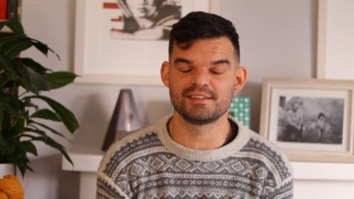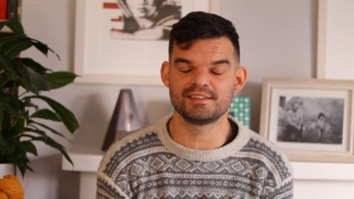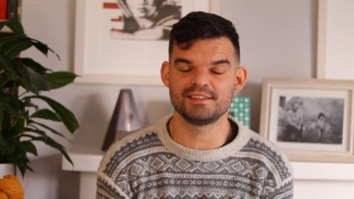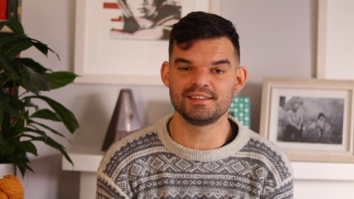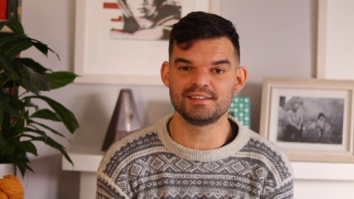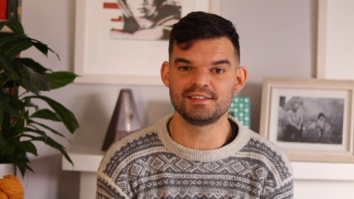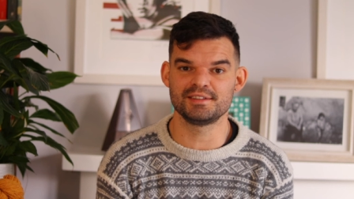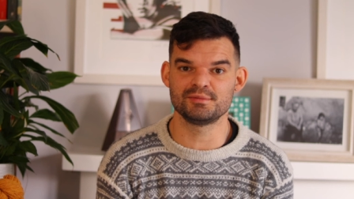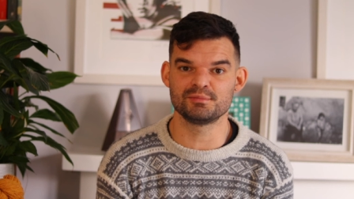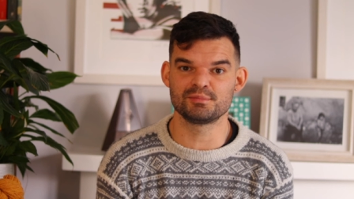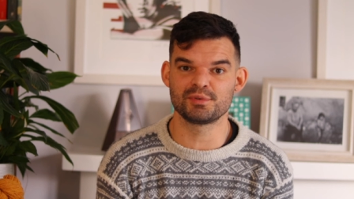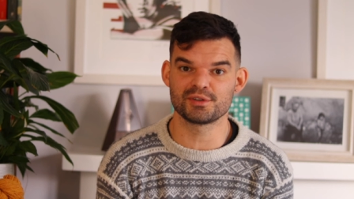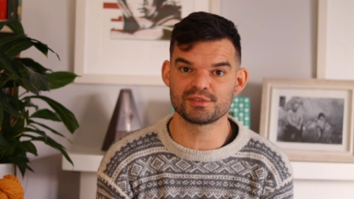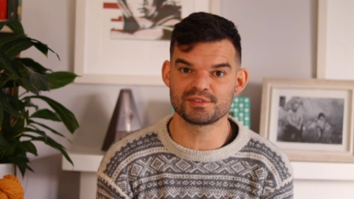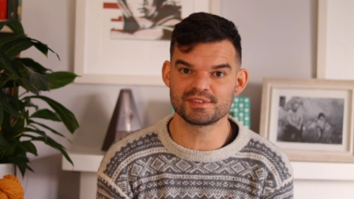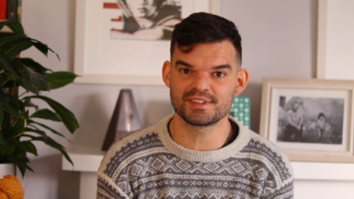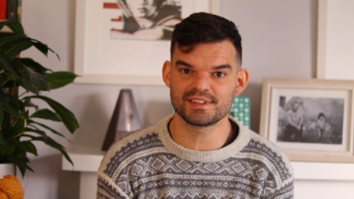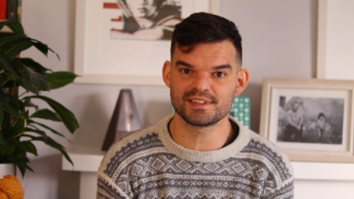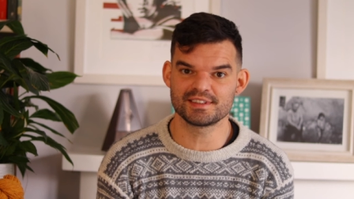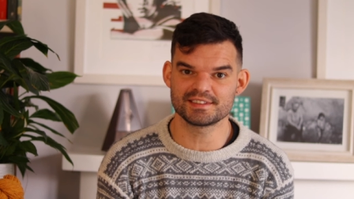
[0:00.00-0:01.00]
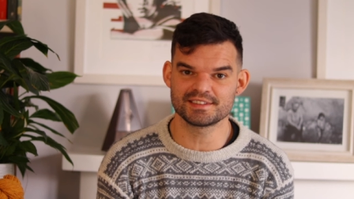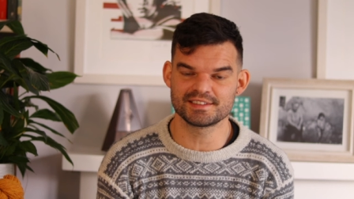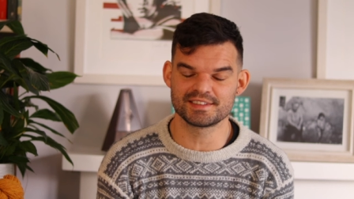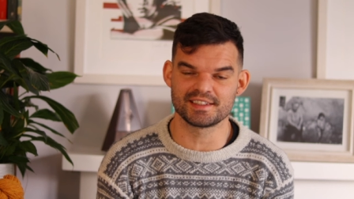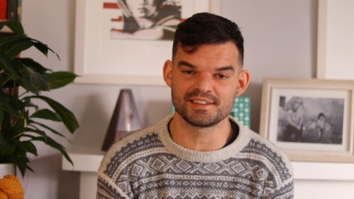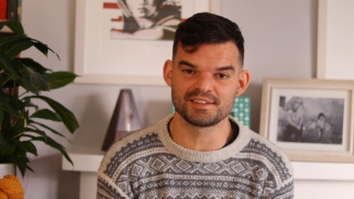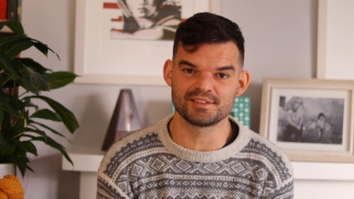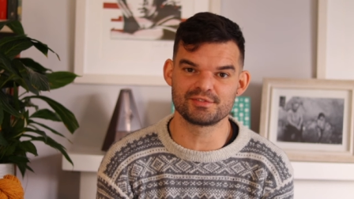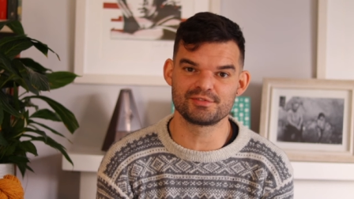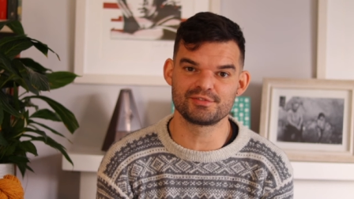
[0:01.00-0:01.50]
knitting podcasts,
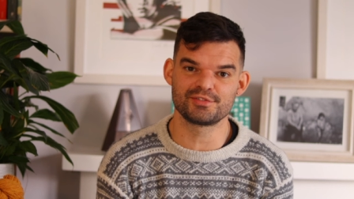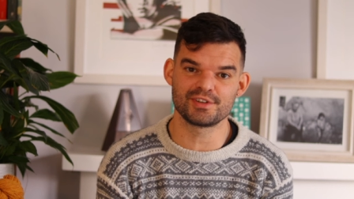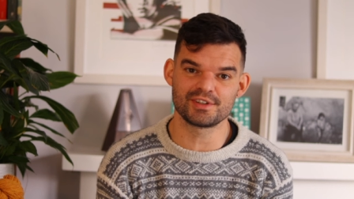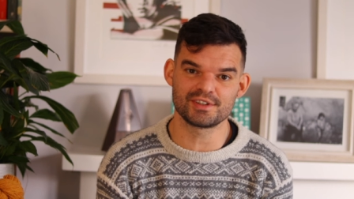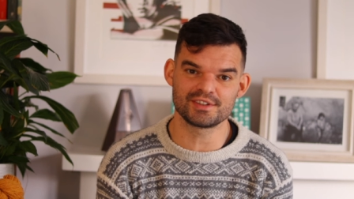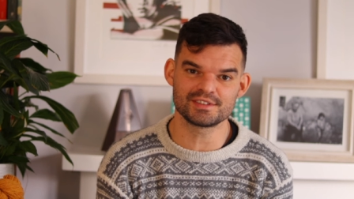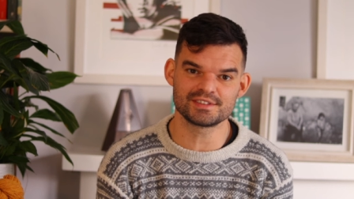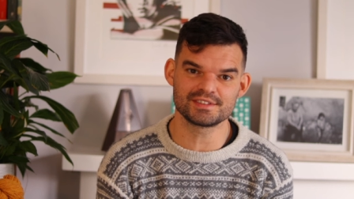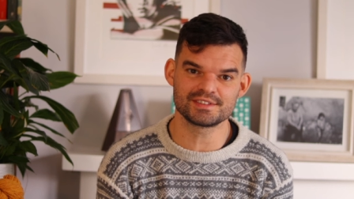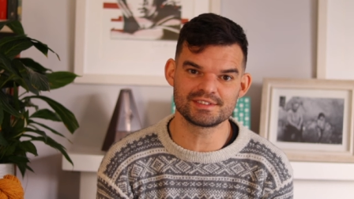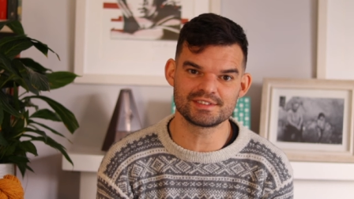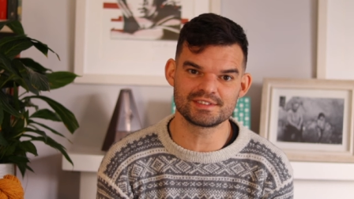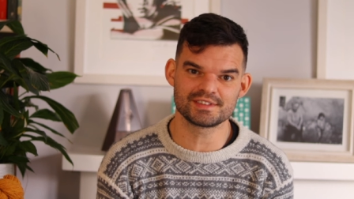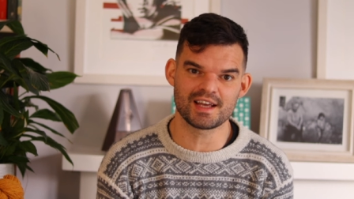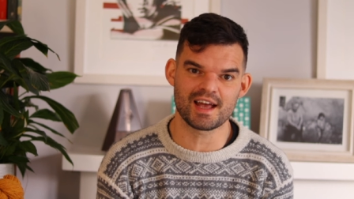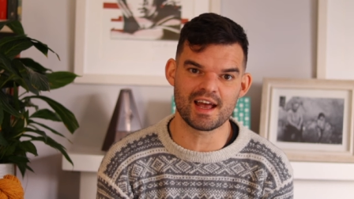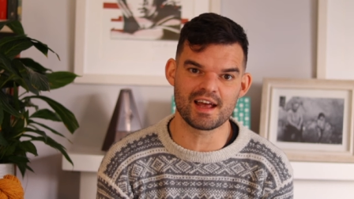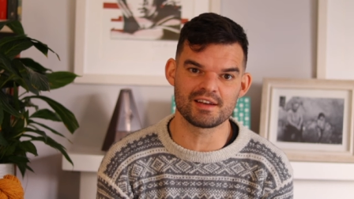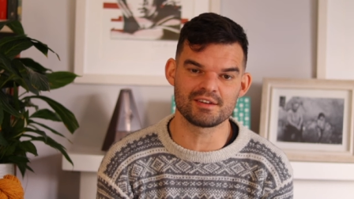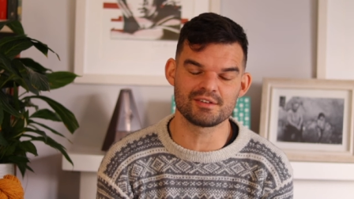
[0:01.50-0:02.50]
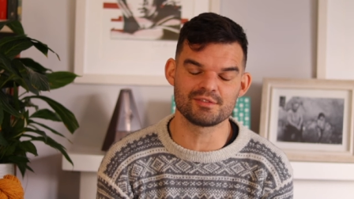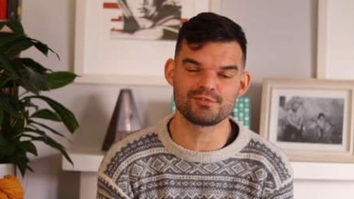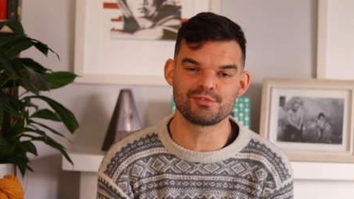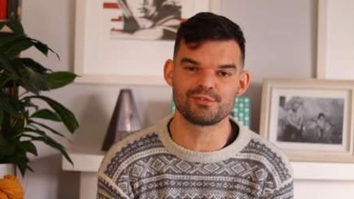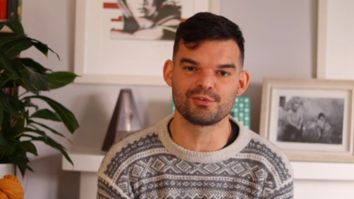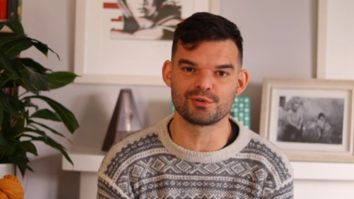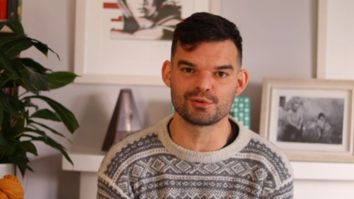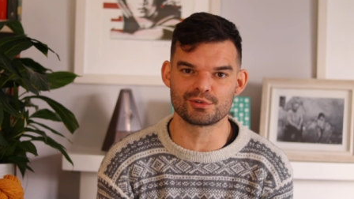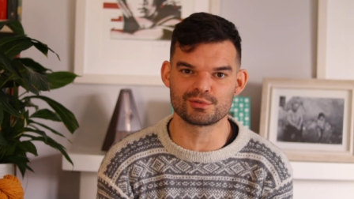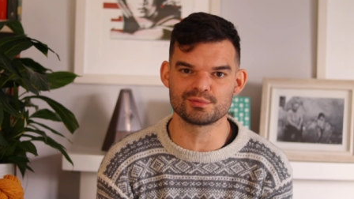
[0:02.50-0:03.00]
and first and
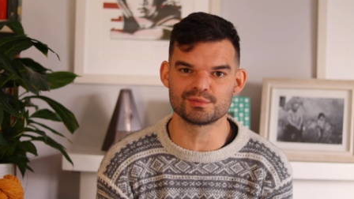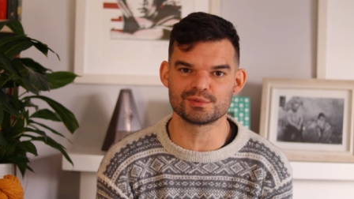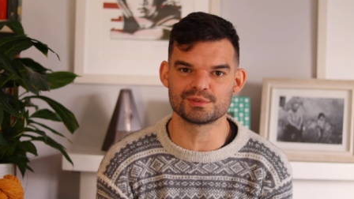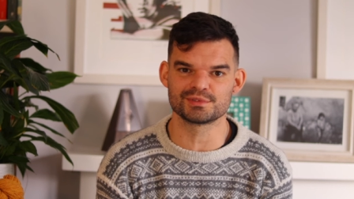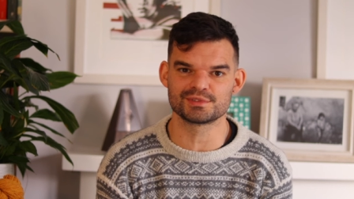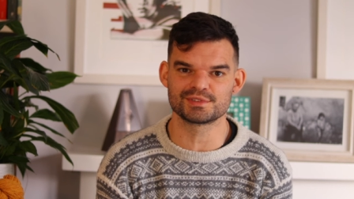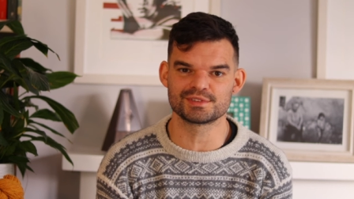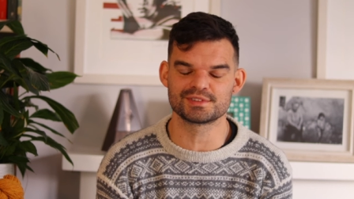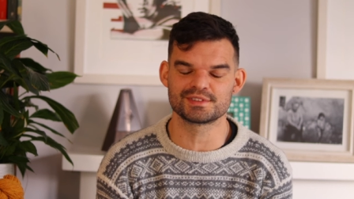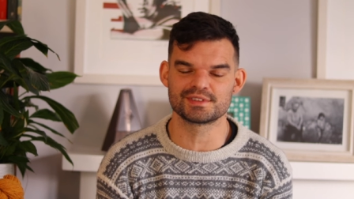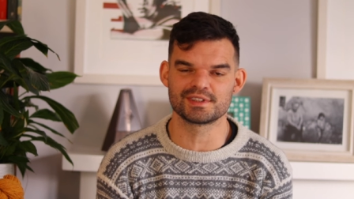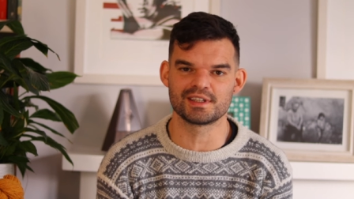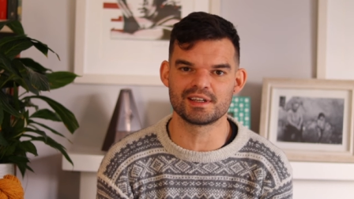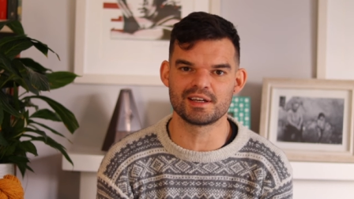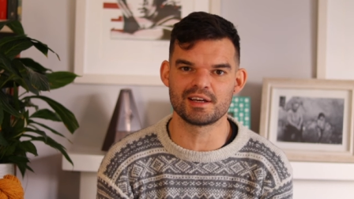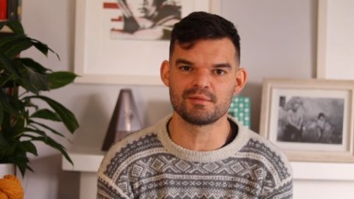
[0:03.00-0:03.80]
foremost, uh,